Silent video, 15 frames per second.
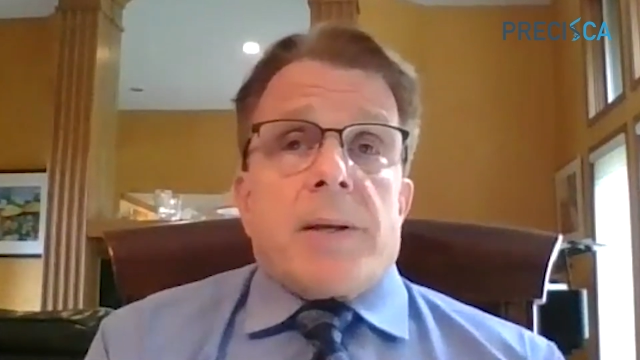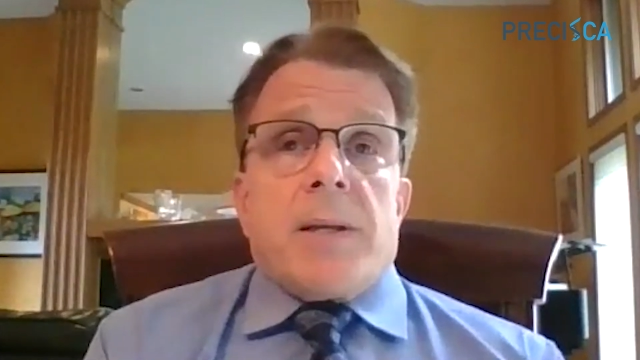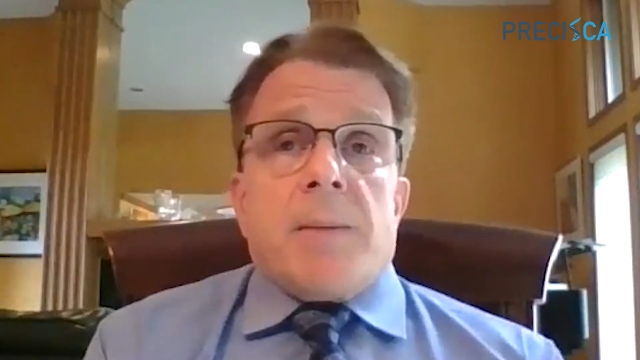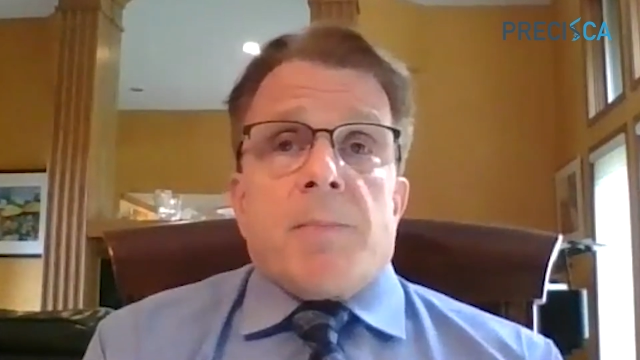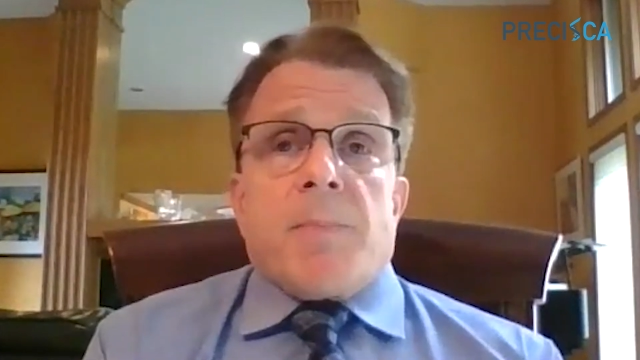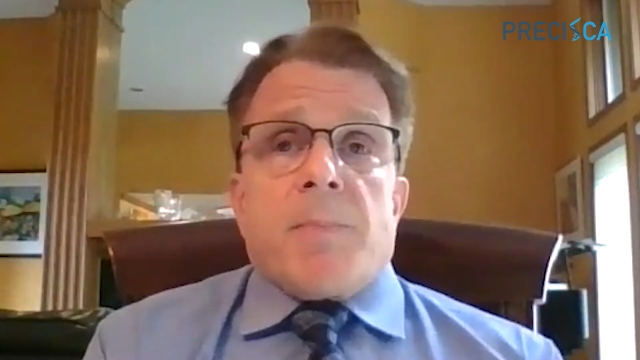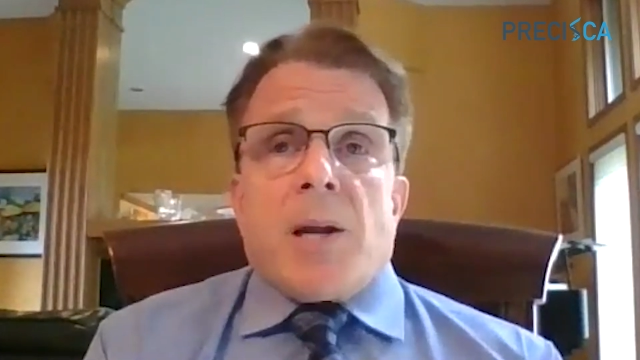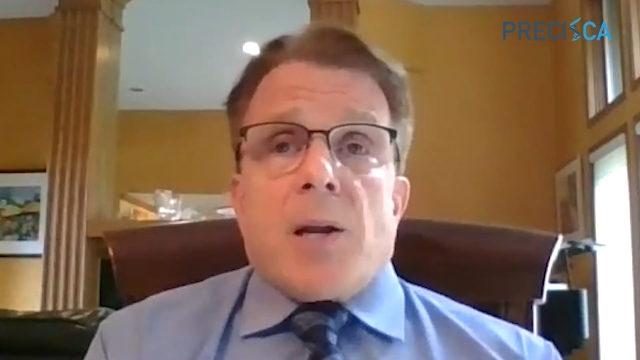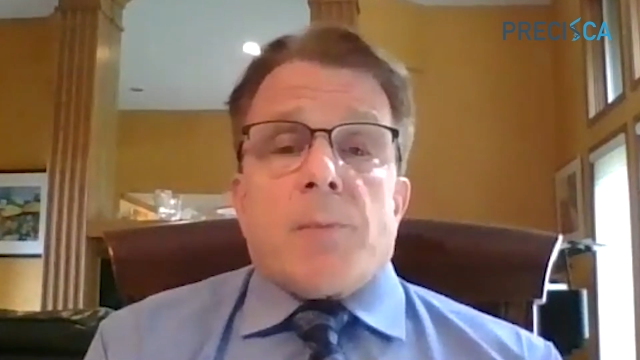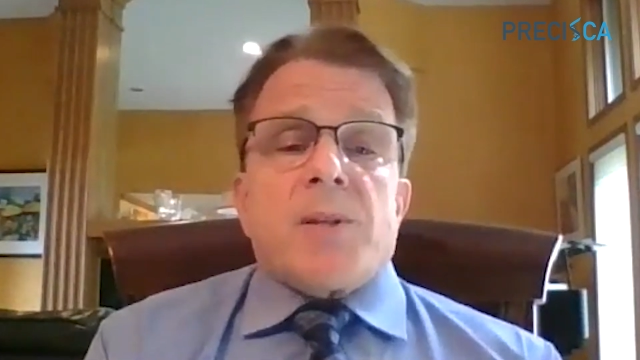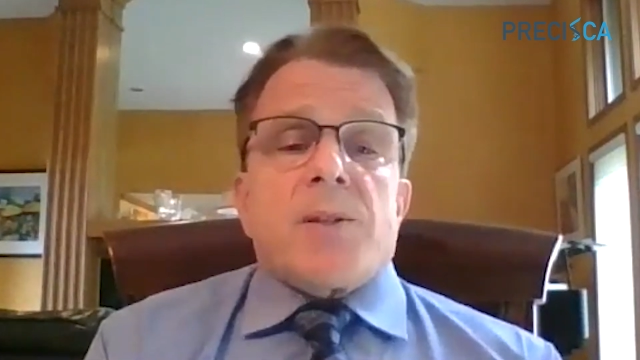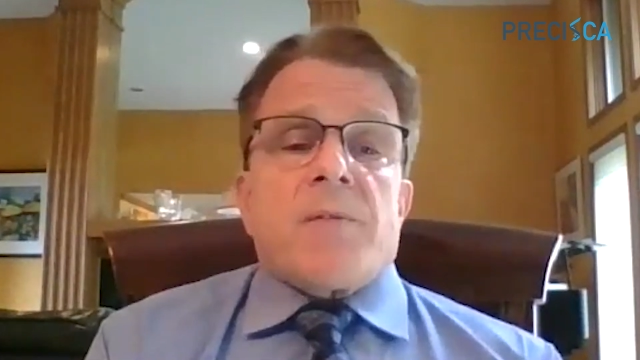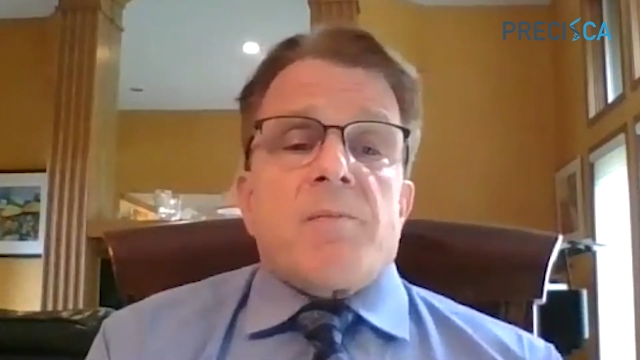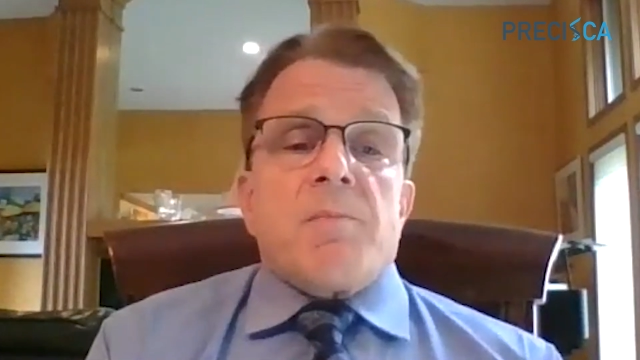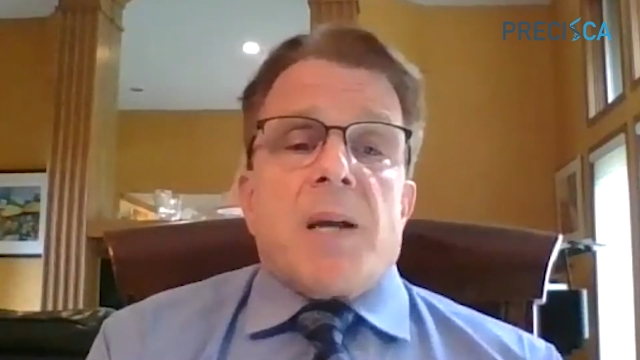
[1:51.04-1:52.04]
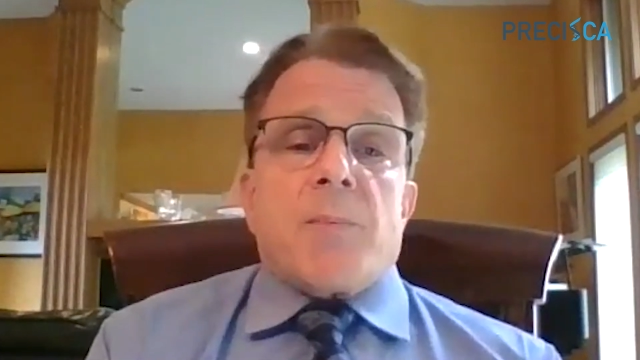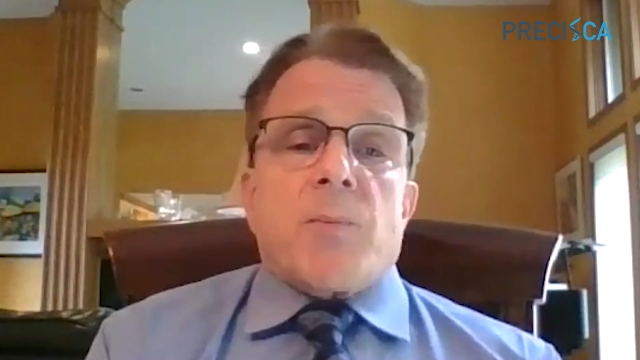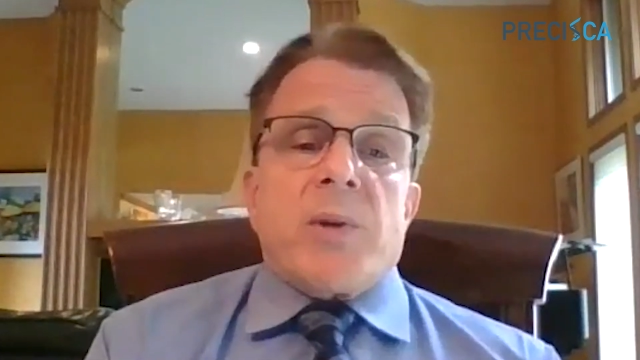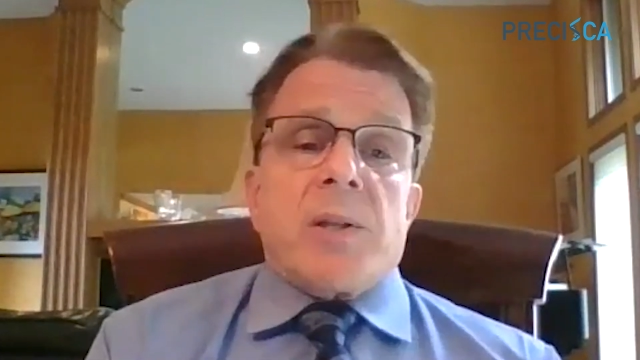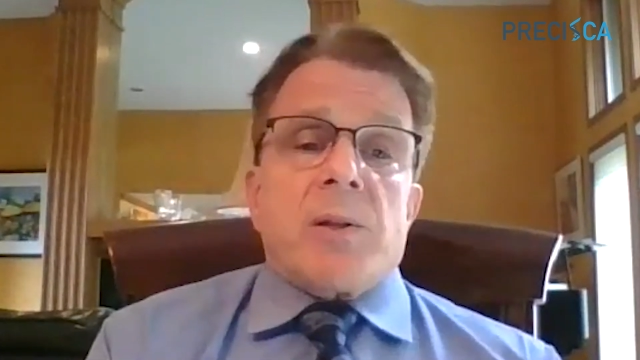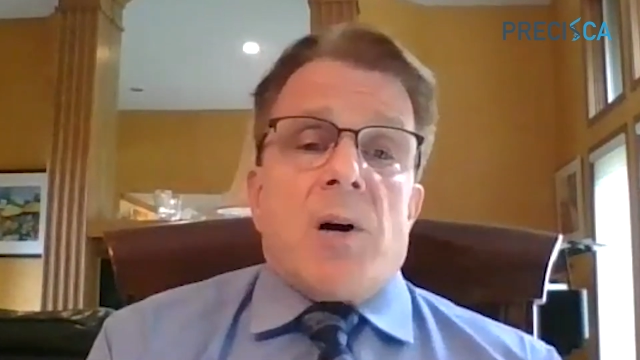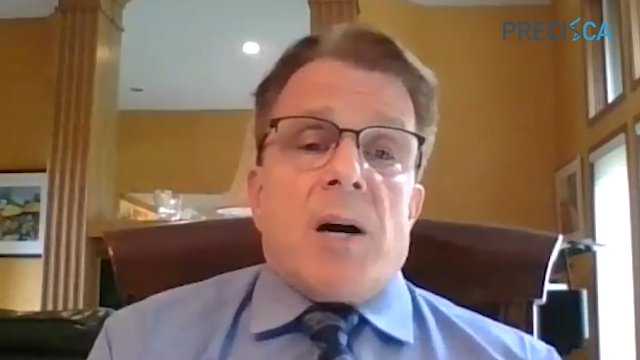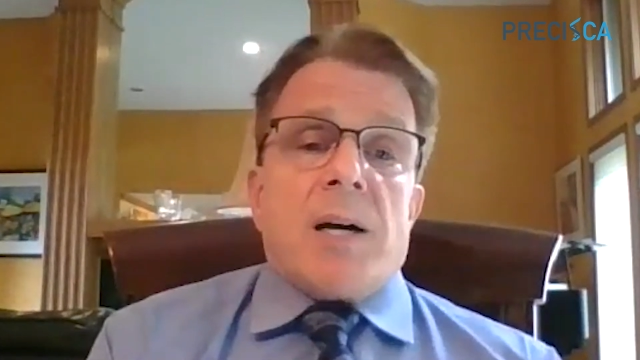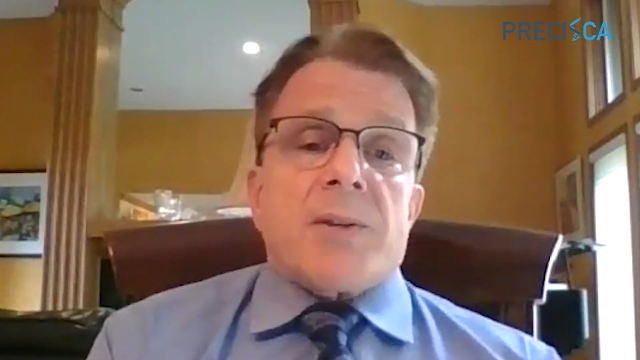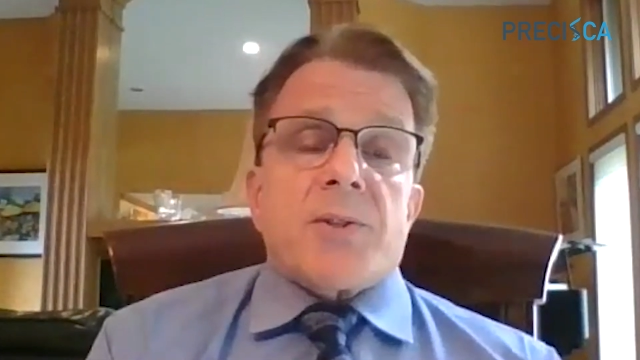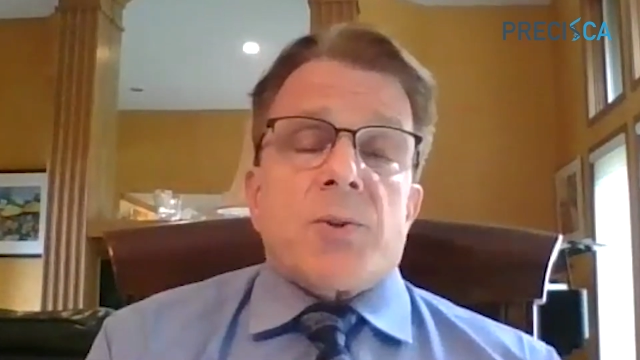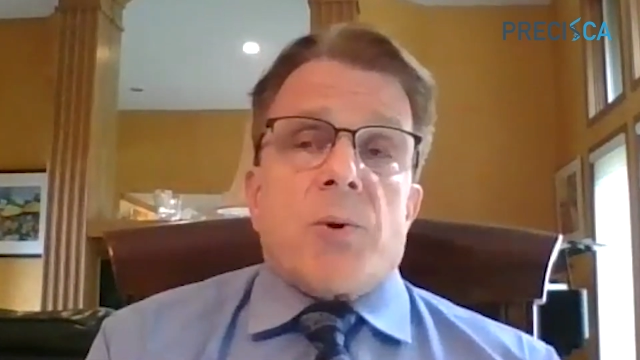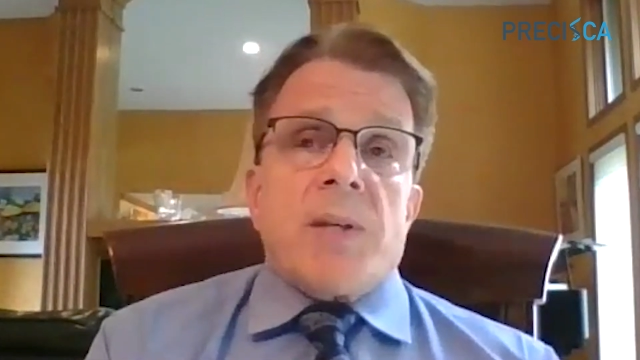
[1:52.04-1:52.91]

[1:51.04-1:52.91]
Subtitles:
impairment of memory loss,